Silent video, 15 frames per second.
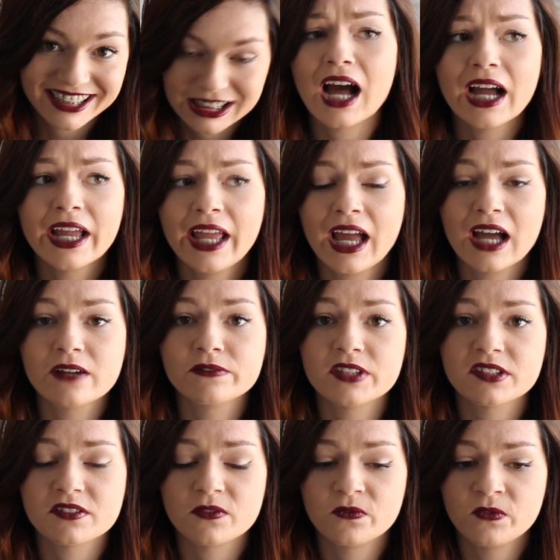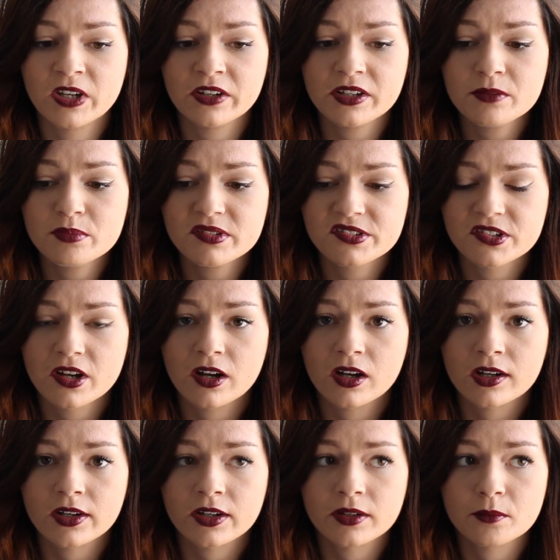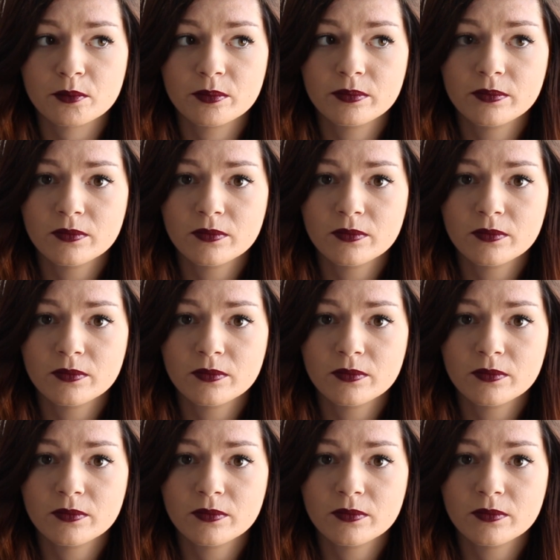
I have this very bizarre